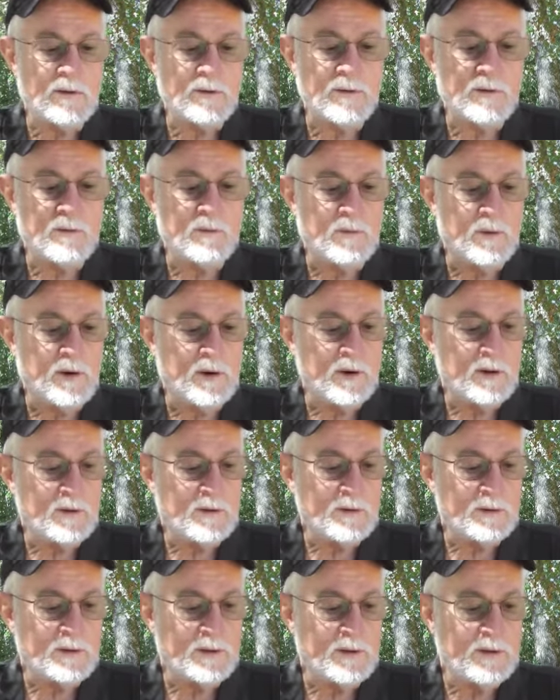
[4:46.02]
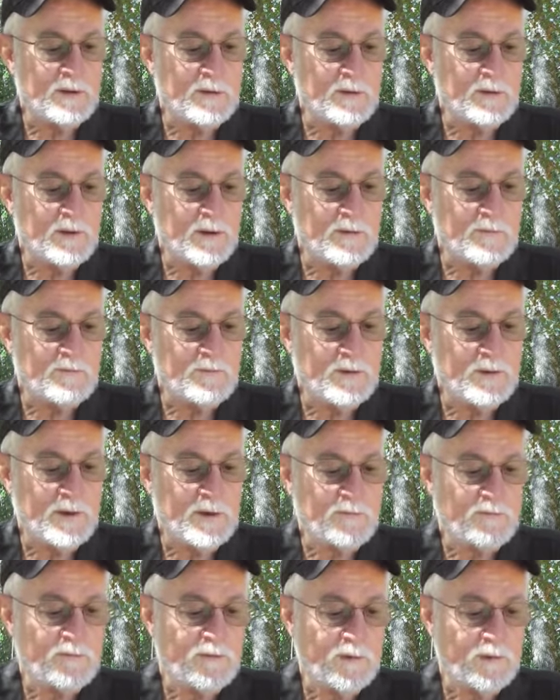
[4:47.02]
you want to look here, if
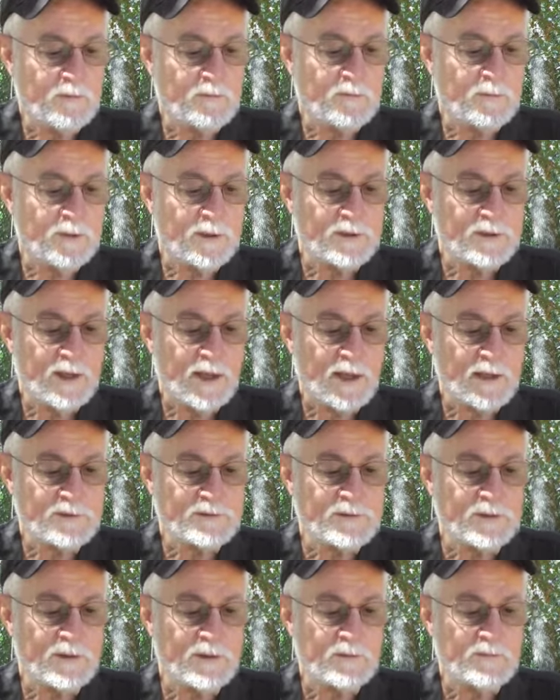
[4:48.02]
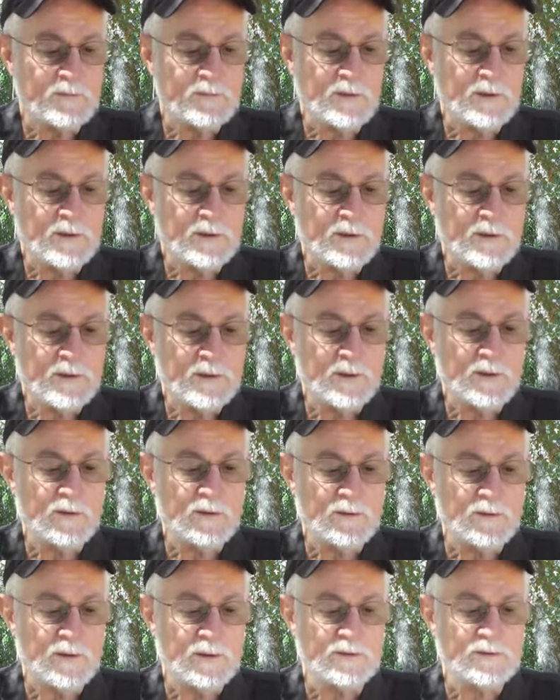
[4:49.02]
the potassium
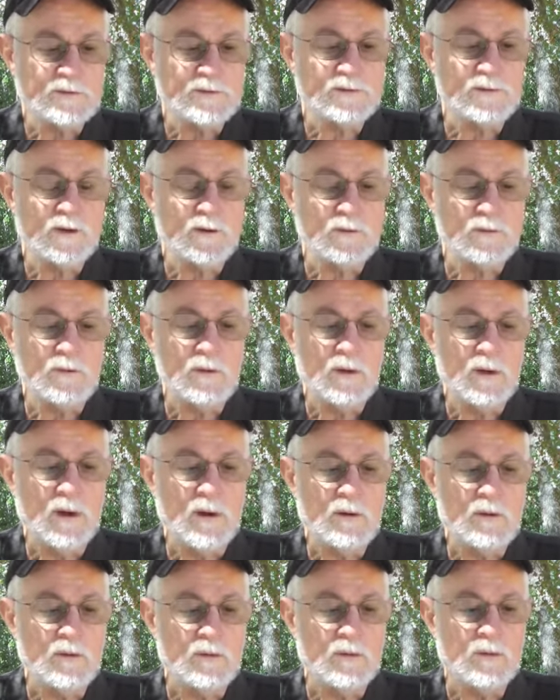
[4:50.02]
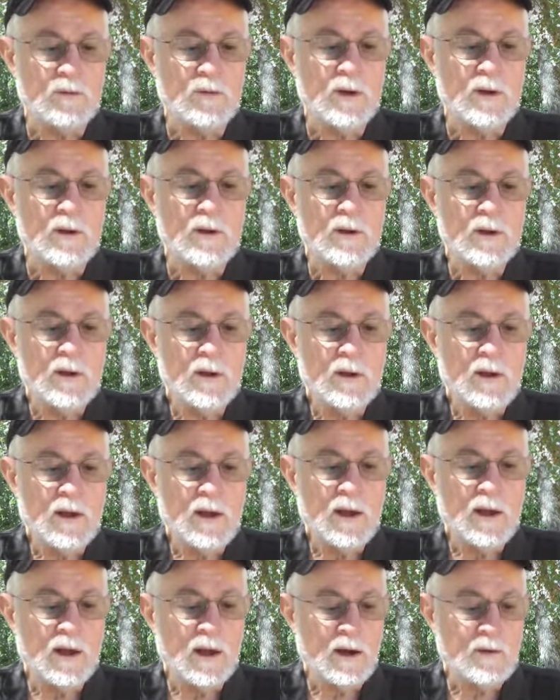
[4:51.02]
here is so low,
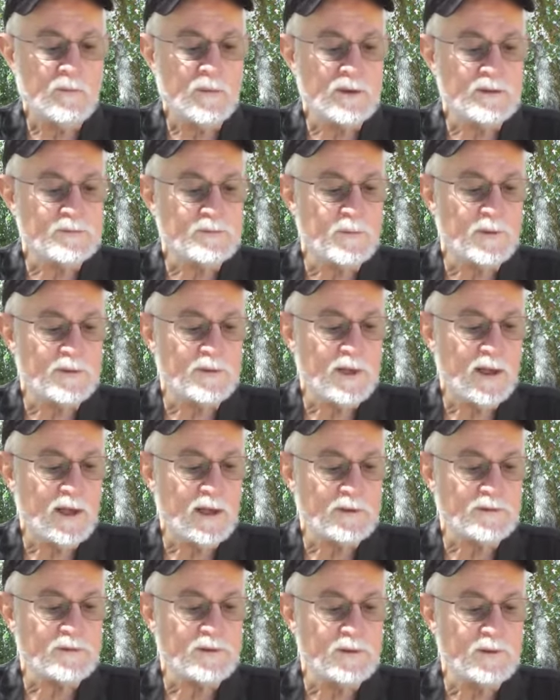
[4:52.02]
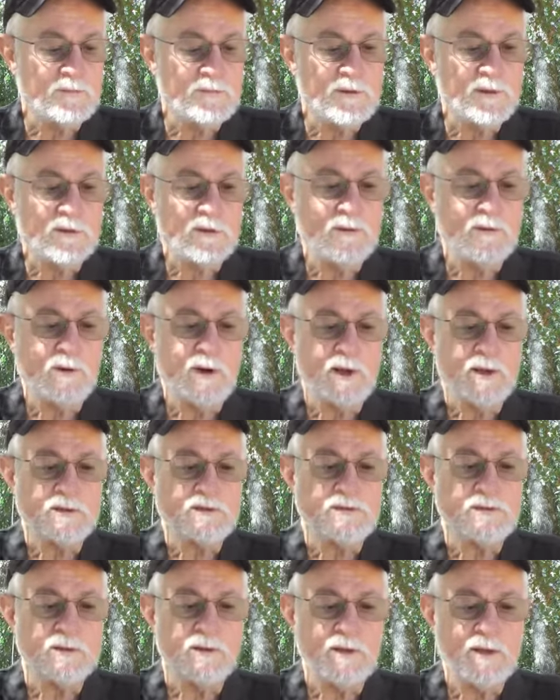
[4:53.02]
how much potassium do you
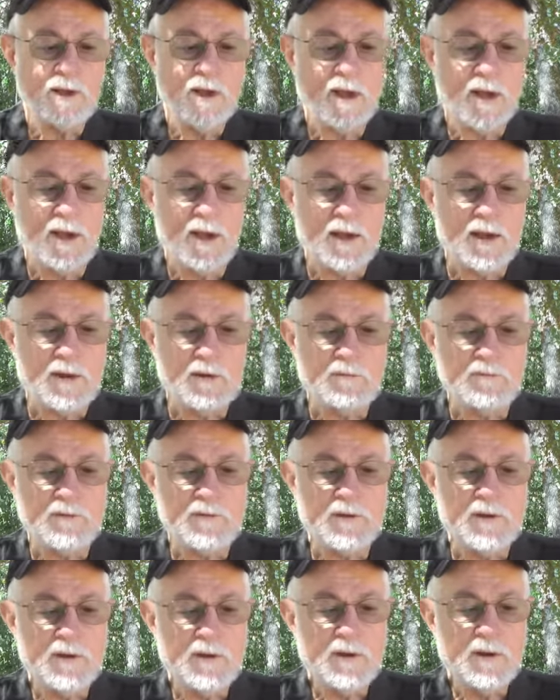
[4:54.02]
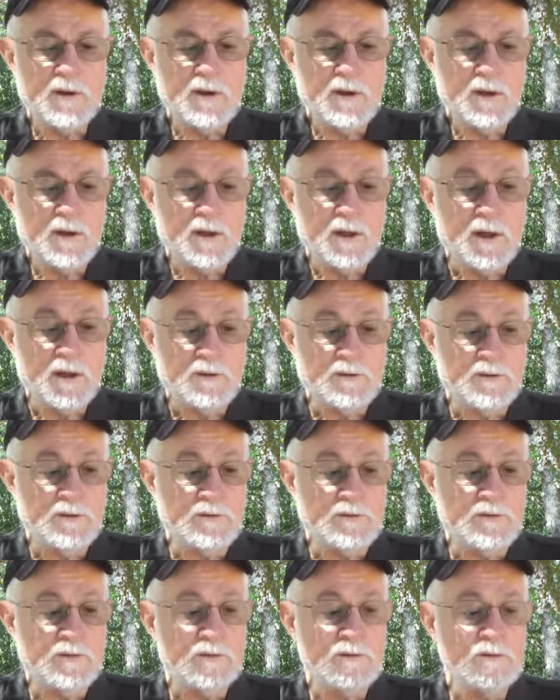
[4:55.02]
actually have? And
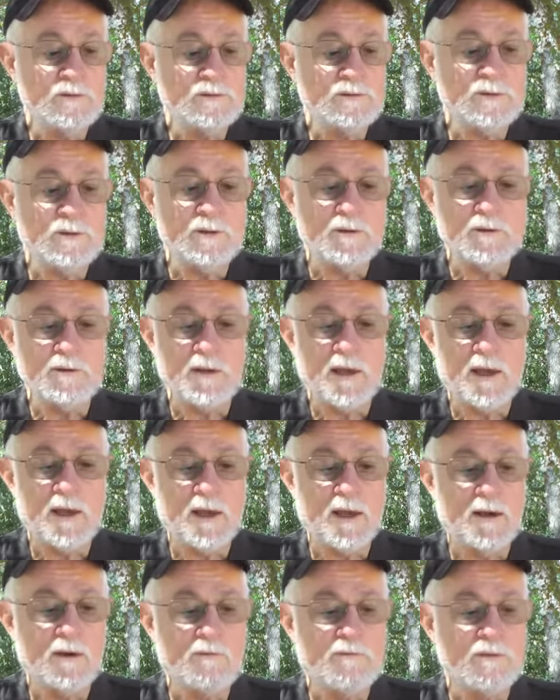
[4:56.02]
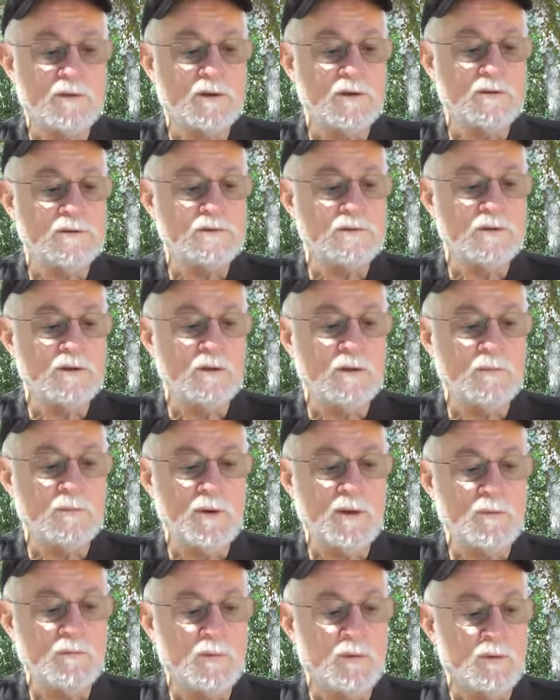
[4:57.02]
you do still have
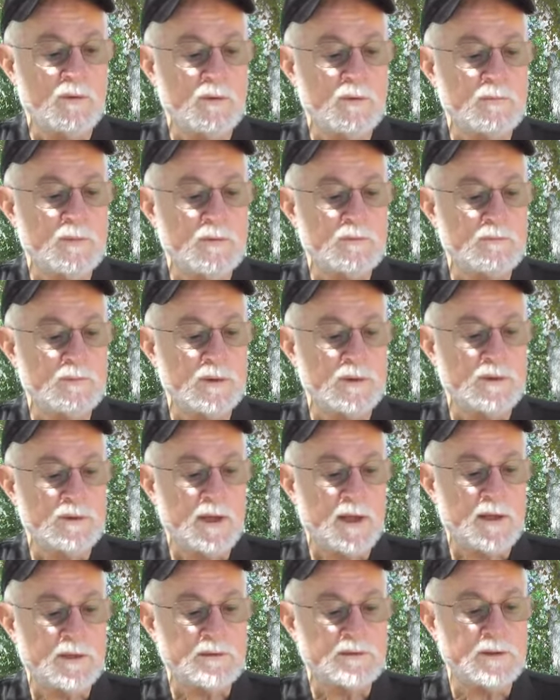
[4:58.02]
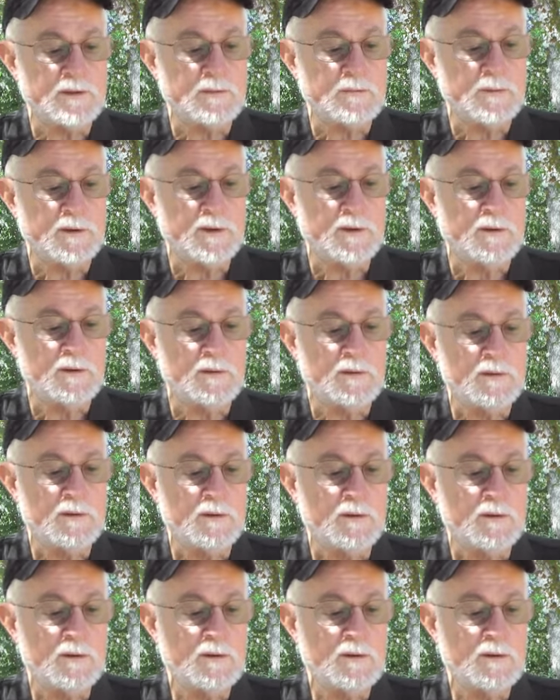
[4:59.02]
considerably more potassium here